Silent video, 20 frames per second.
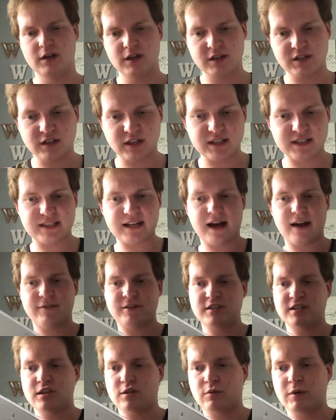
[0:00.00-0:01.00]
So let's dive
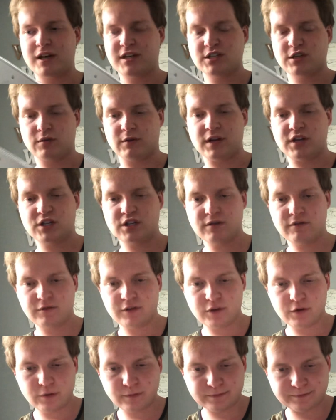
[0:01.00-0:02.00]
into the restoration
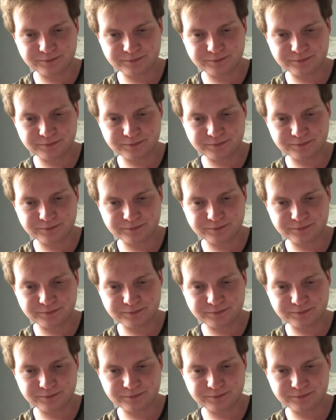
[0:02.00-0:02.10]
view.